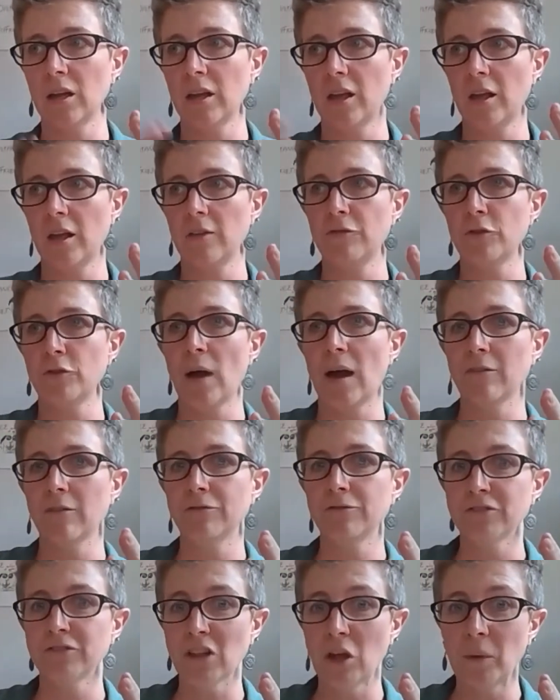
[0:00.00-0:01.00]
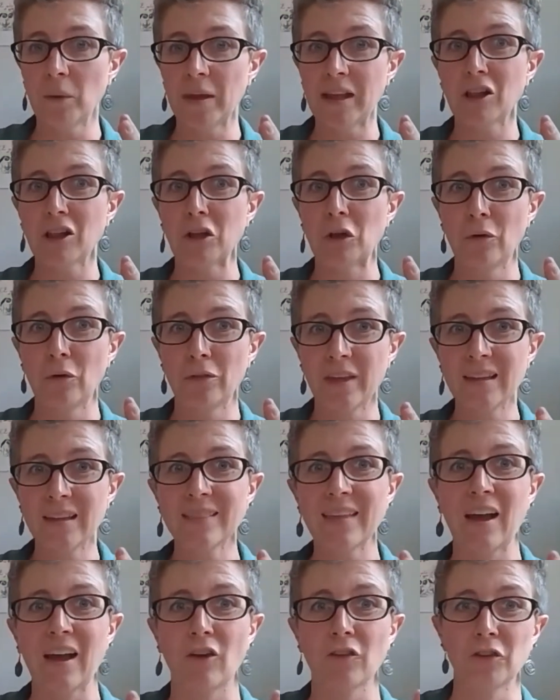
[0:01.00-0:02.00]
if you have flowy clothing,
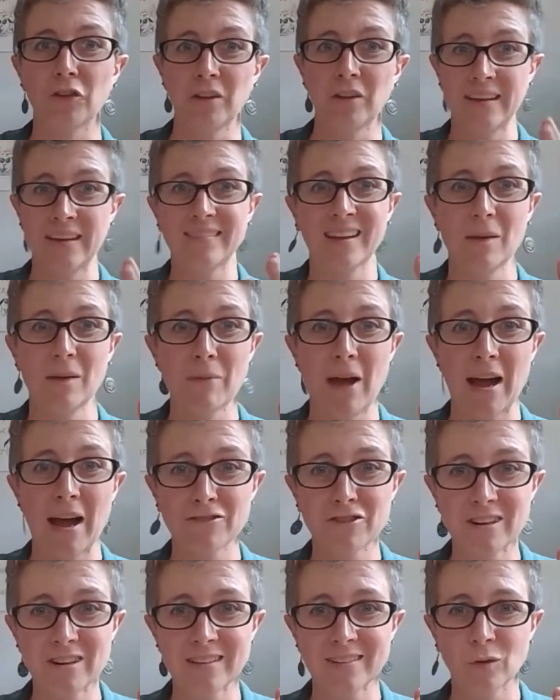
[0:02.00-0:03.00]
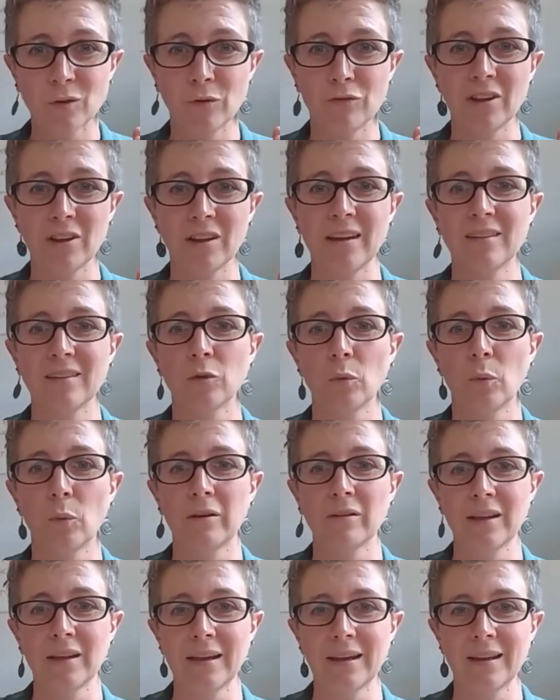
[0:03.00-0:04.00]
they also have to come after it. So if you like to
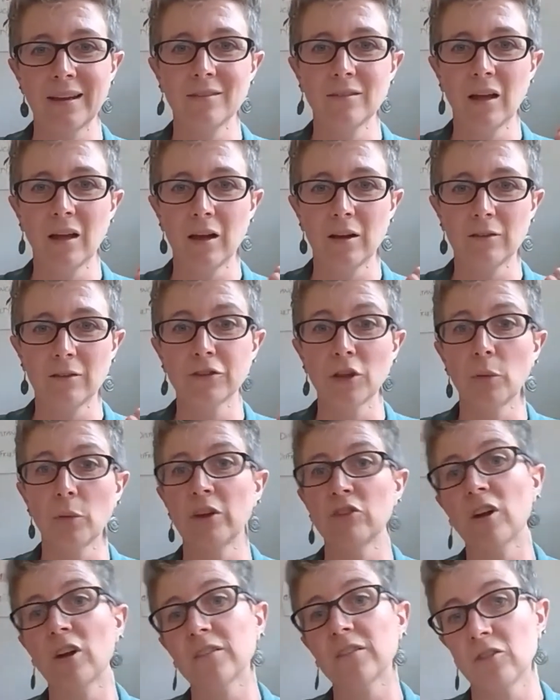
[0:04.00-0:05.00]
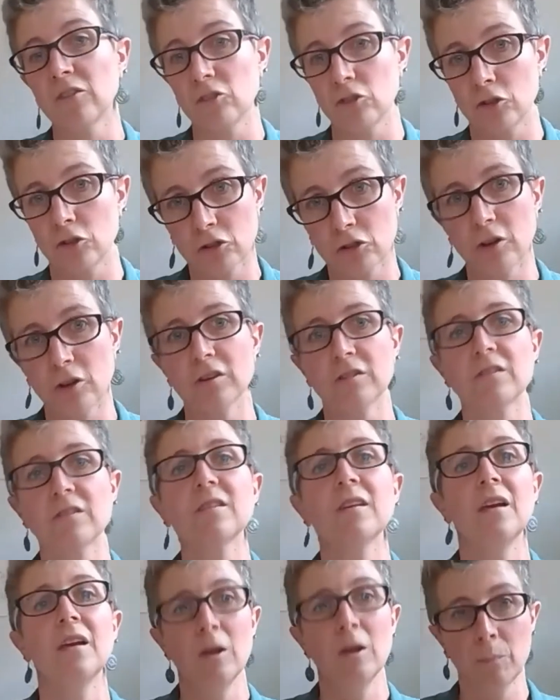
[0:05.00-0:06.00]
wear like flowy dresses or
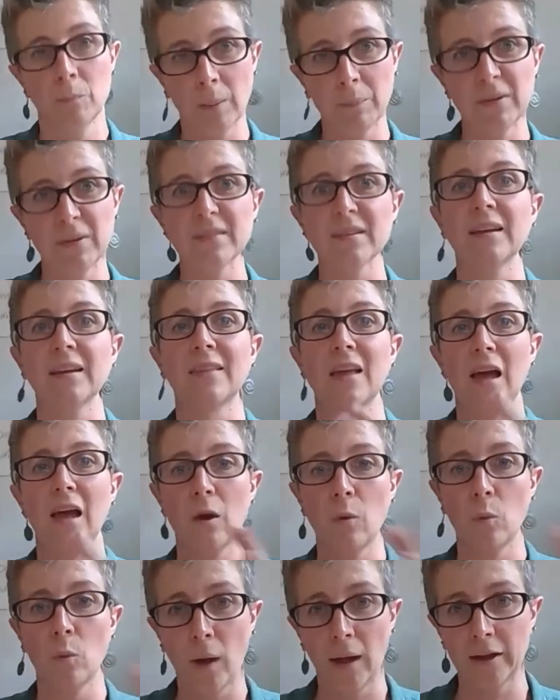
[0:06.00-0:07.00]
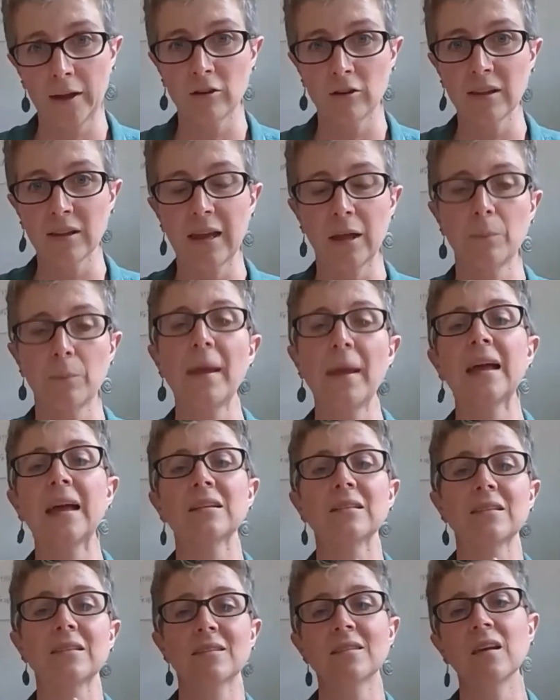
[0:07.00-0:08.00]
skirts, puppies like that, wider leg
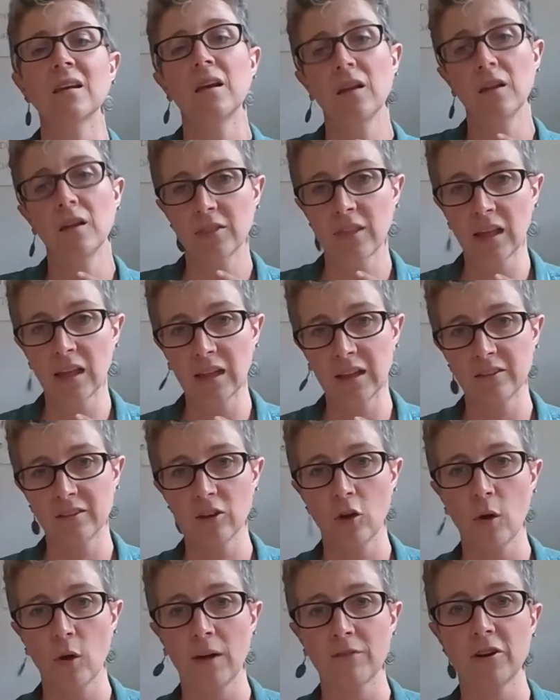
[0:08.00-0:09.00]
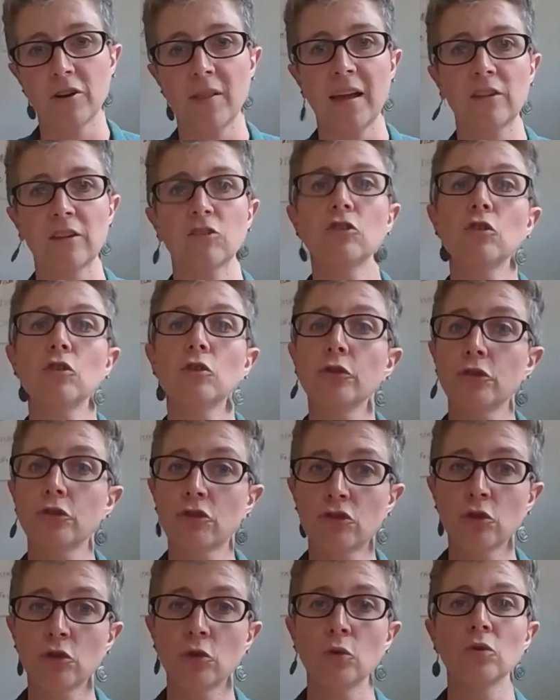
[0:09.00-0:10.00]
pants, they like to go after that too.
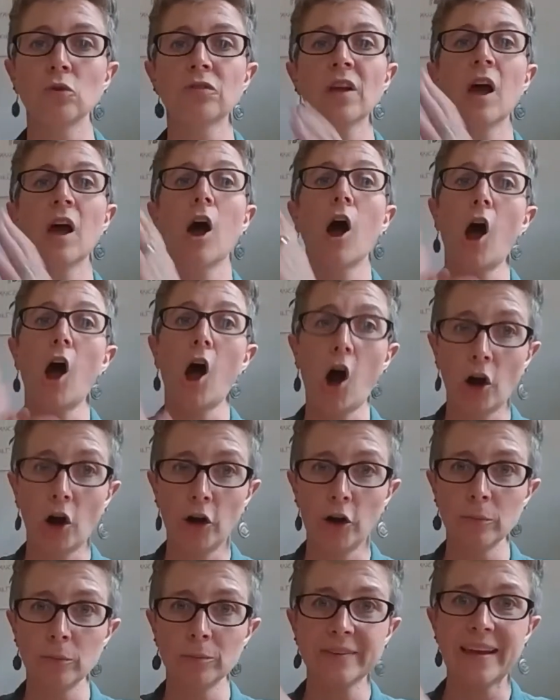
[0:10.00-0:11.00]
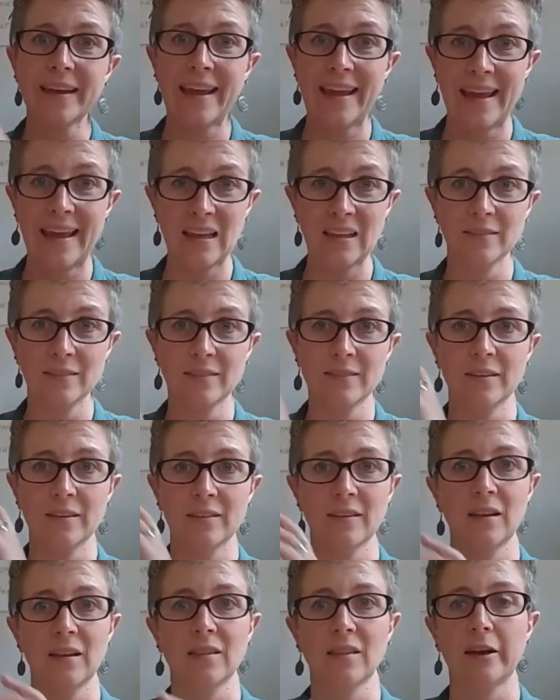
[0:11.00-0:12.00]
Shoes, arms, hands, things
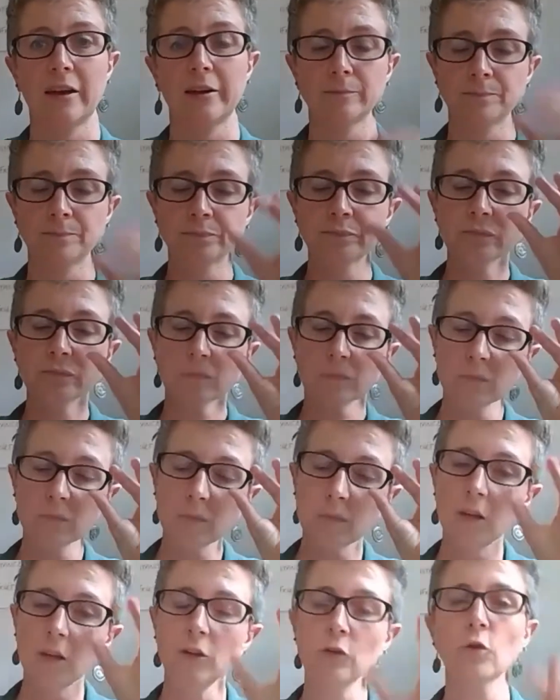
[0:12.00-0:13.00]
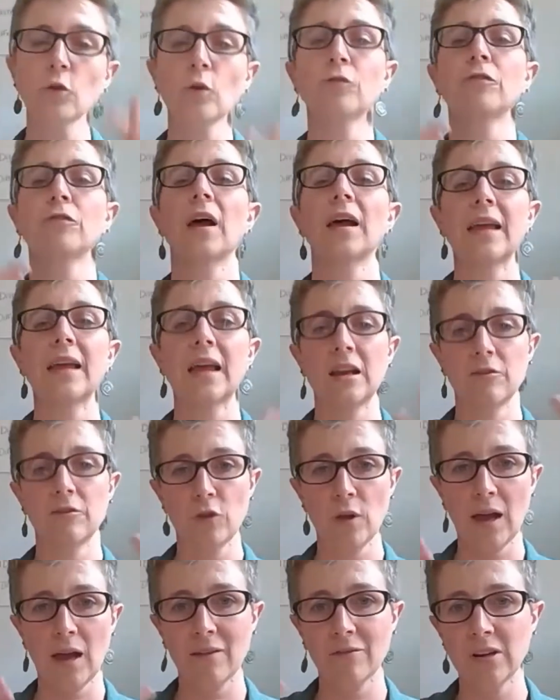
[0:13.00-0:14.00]
like that. So if
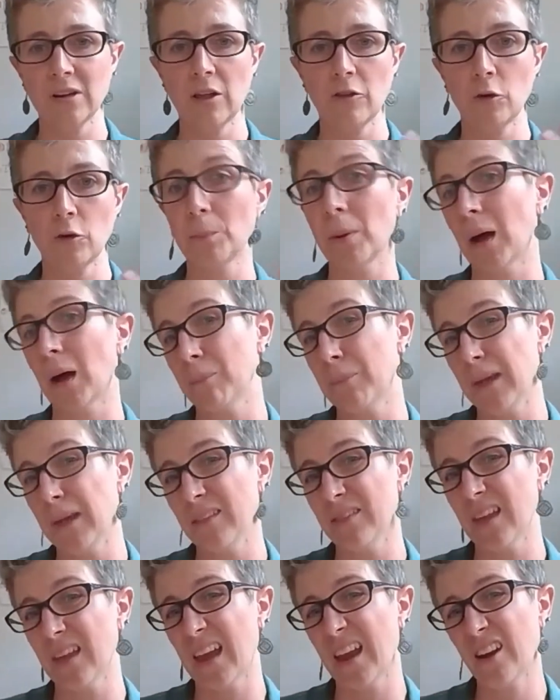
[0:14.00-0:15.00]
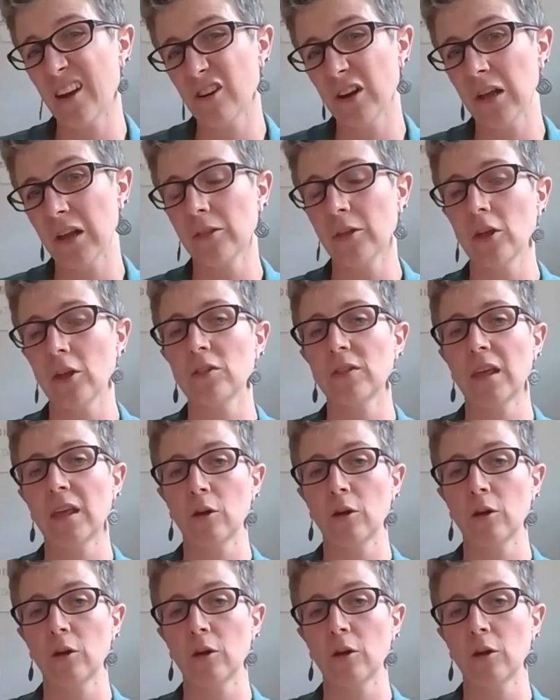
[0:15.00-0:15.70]
you have another puppy in the area that they